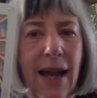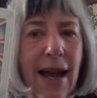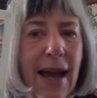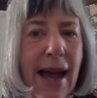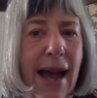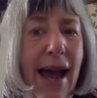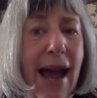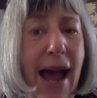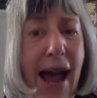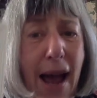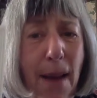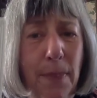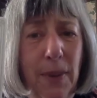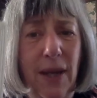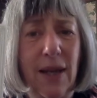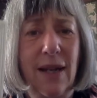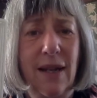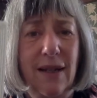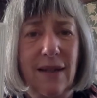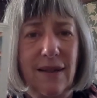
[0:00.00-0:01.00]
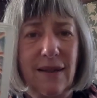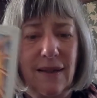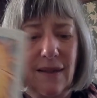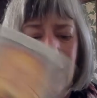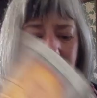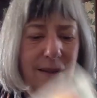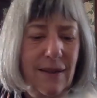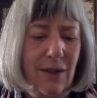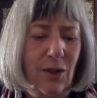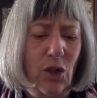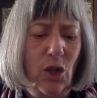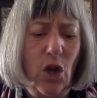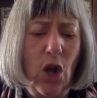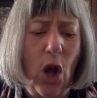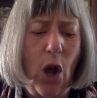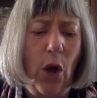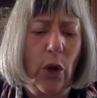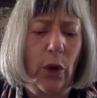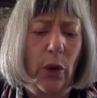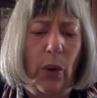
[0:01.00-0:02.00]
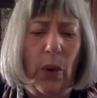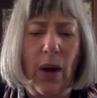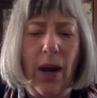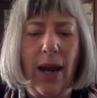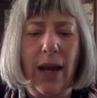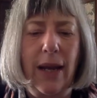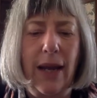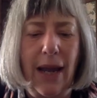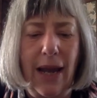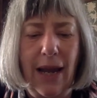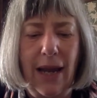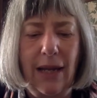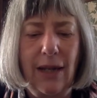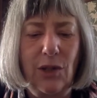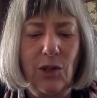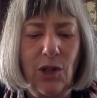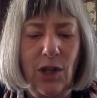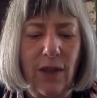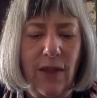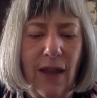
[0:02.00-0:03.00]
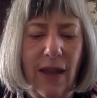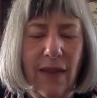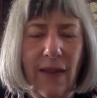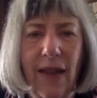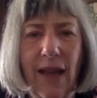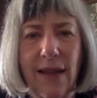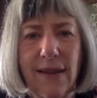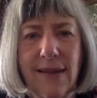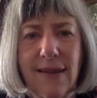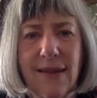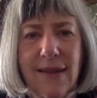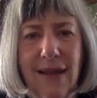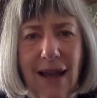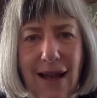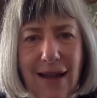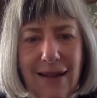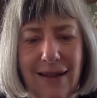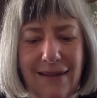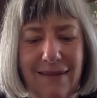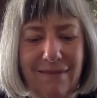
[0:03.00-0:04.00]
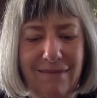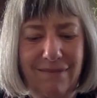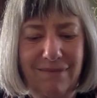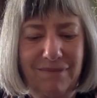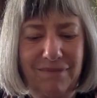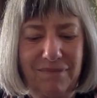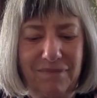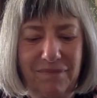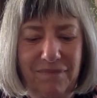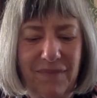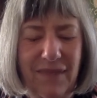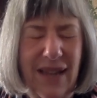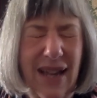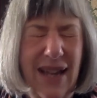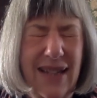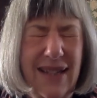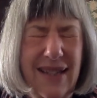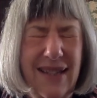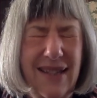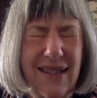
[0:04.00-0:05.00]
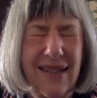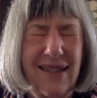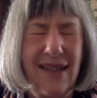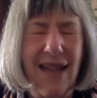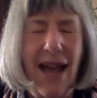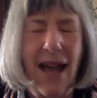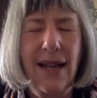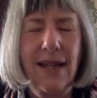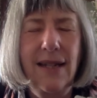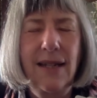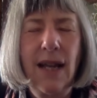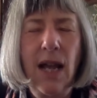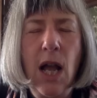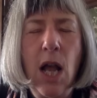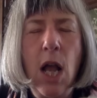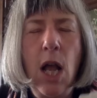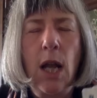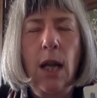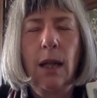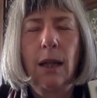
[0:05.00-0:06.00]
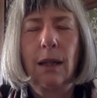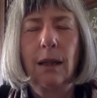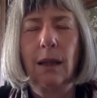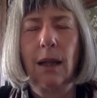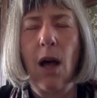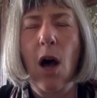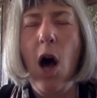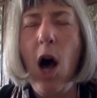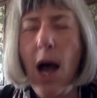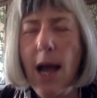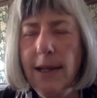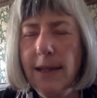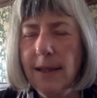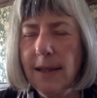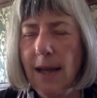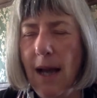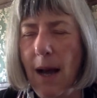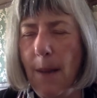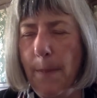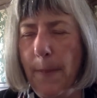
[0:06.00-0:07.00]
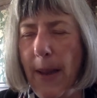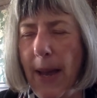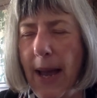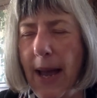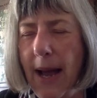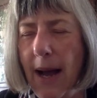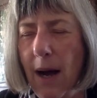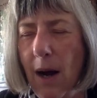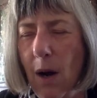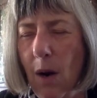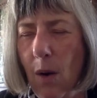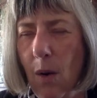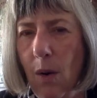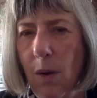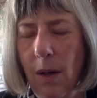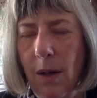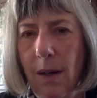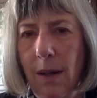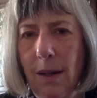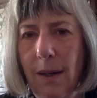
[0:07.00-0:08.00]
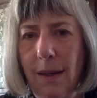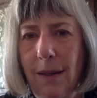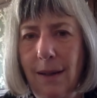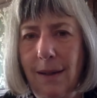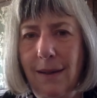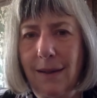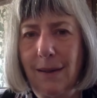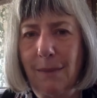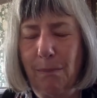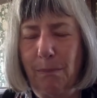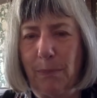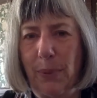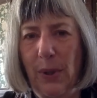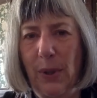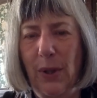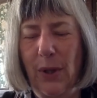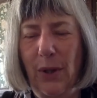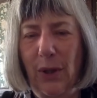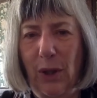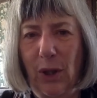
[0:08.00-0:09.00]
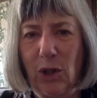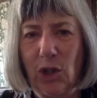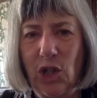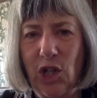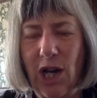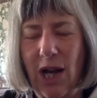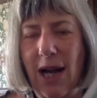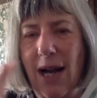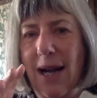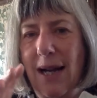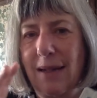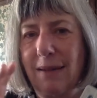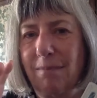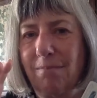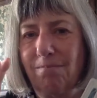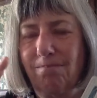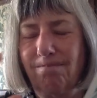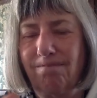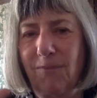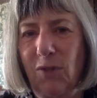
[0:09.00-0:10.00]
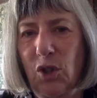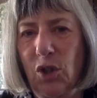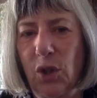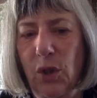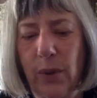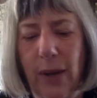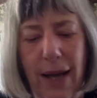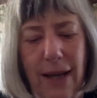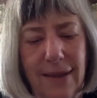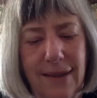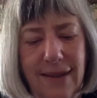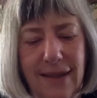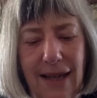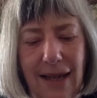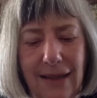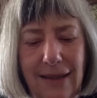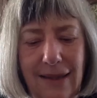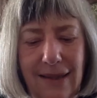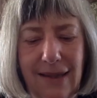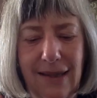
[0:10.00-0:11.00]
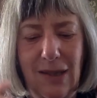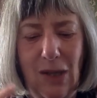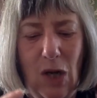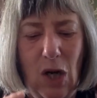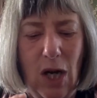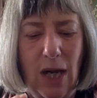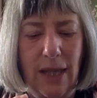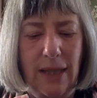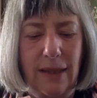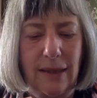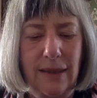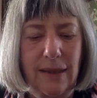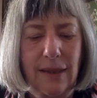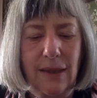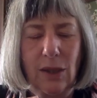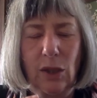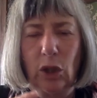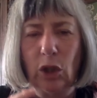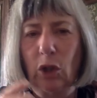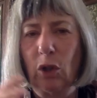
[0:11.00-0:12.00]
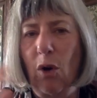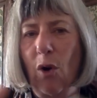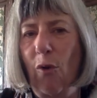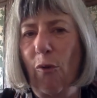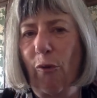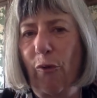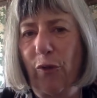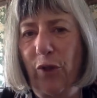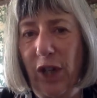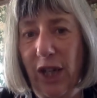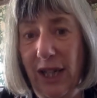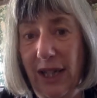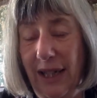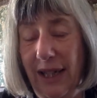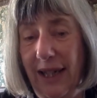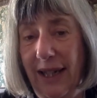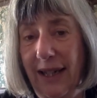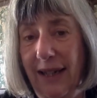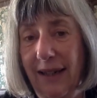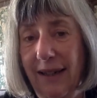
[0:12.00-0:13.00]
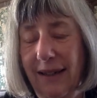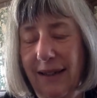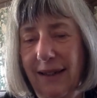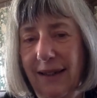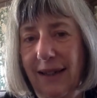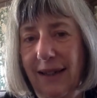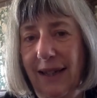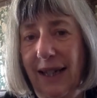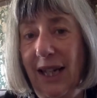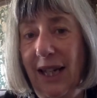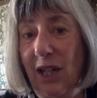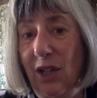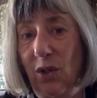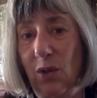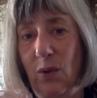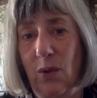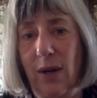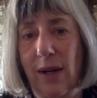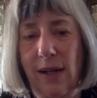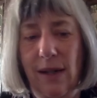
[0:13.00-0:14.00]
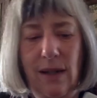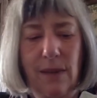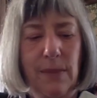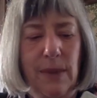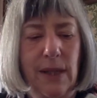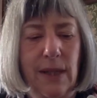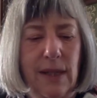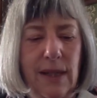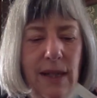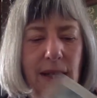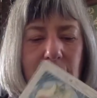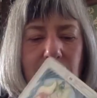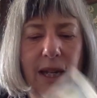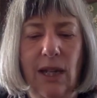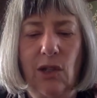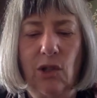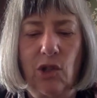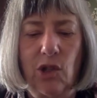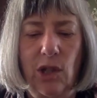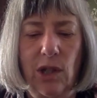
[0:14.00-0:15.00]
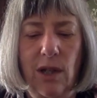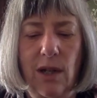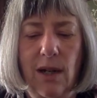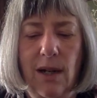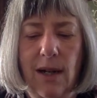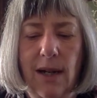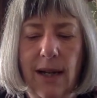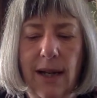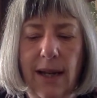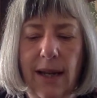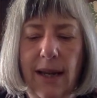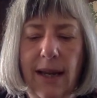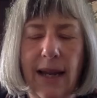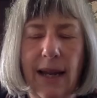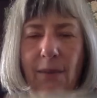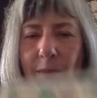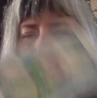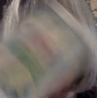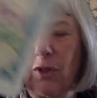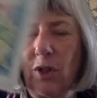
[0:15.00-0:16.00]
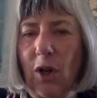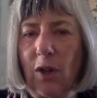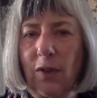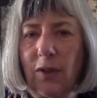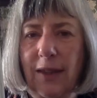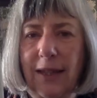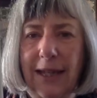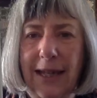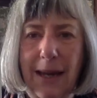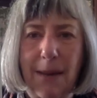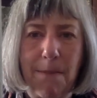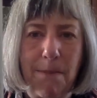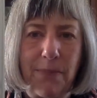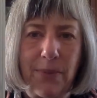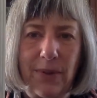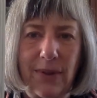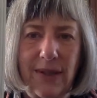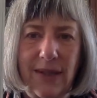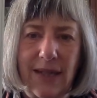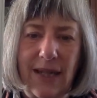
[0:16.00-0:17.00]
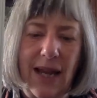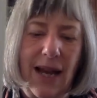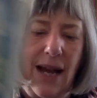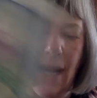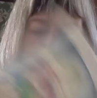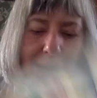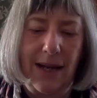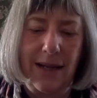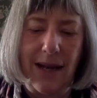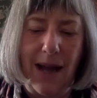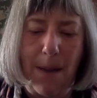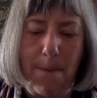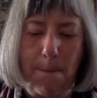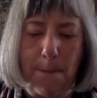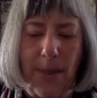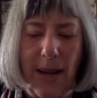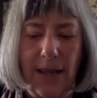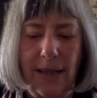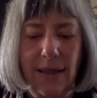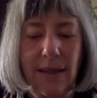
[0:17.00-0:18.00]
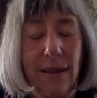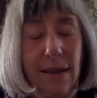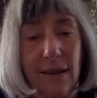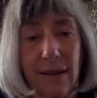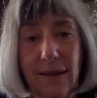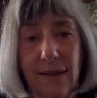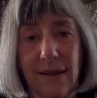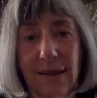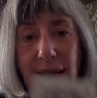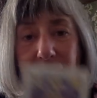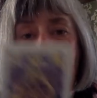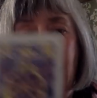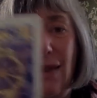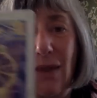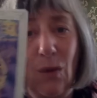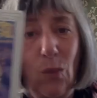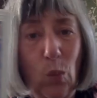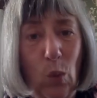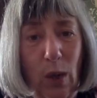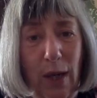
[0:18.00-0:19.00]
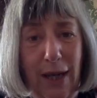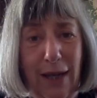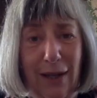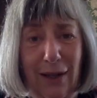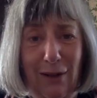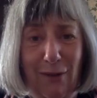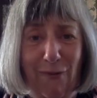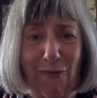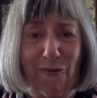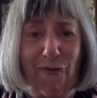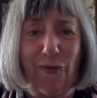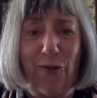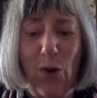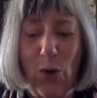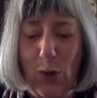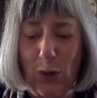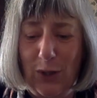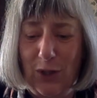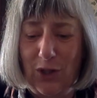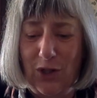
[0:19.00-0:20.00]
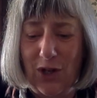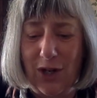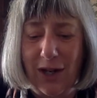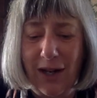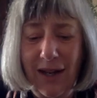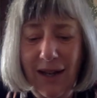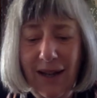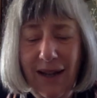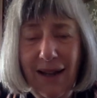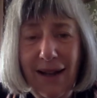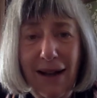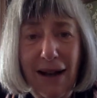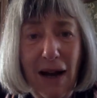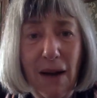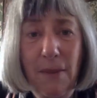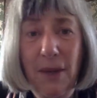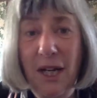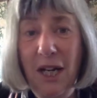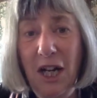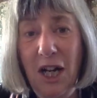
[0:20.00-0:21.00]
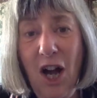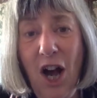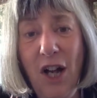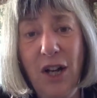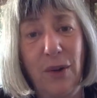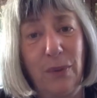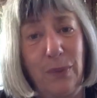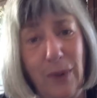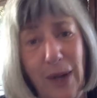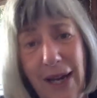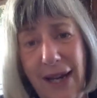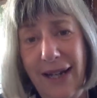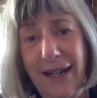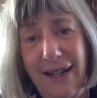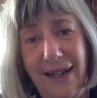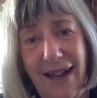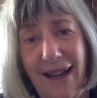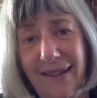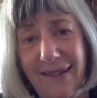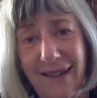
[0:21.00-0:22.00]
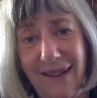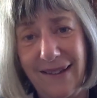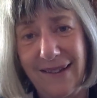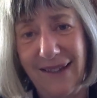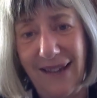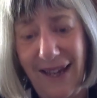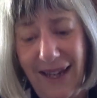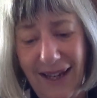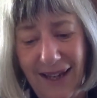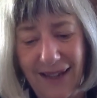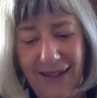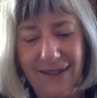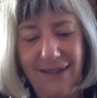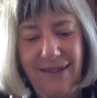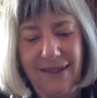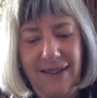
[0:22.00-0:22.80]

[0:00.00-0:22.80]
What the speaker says: Happiness, no greater energy than that Sun. That Sun lights up our birth chart through our Sun sign. You're feeling in your element in July. And we've got the Empress card, abundance, and the Wheel of Fortune. I mean, I got to read it as I see it.